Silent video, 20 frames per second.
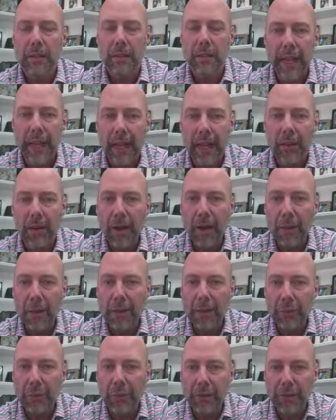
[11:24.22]
now, how
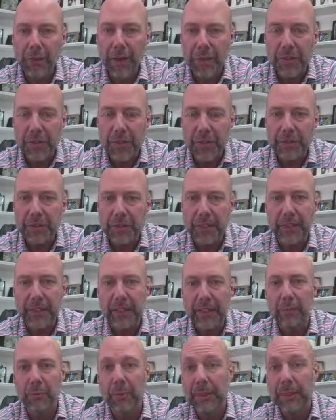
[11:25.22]
much renovation does it
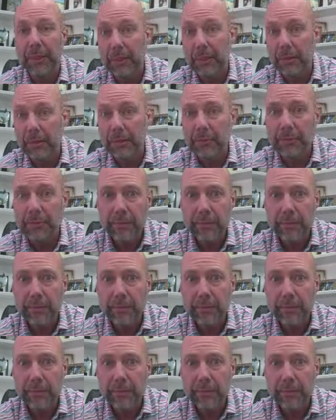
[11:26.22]
need? Well,